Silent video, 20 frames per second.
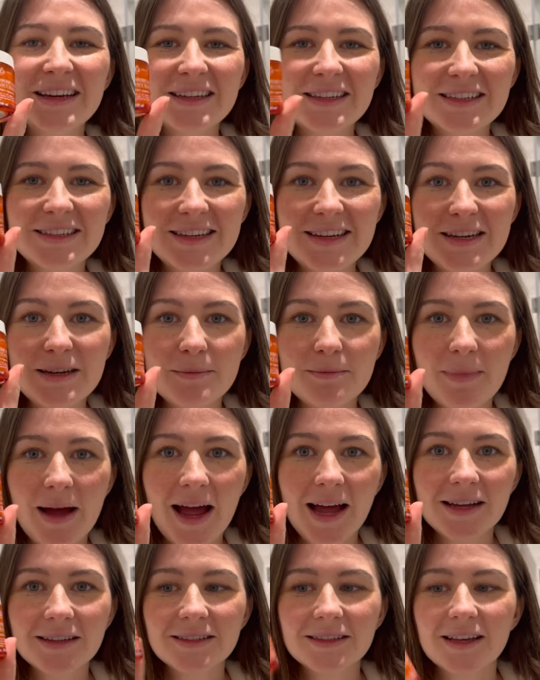seed
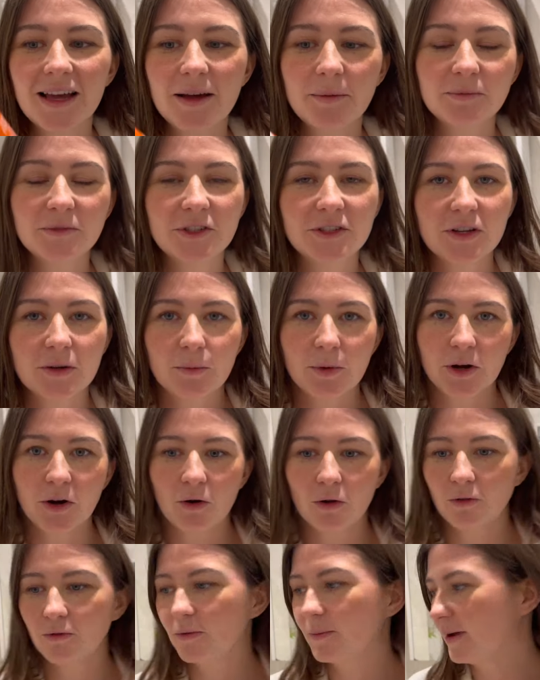mask. I'm just going to put it
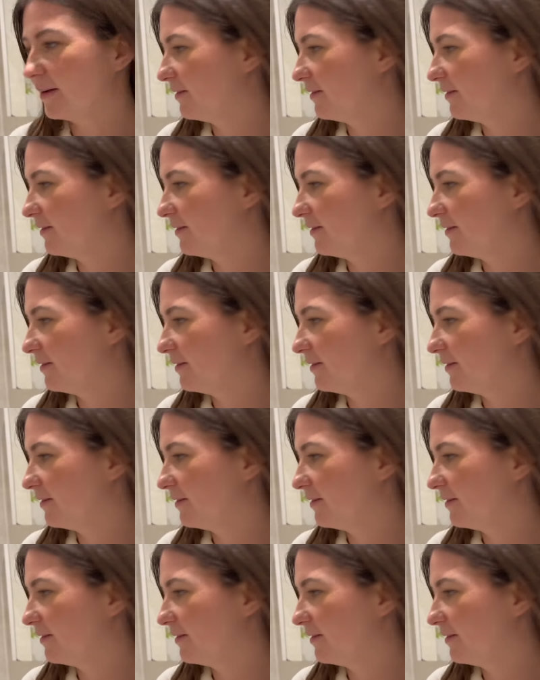all over my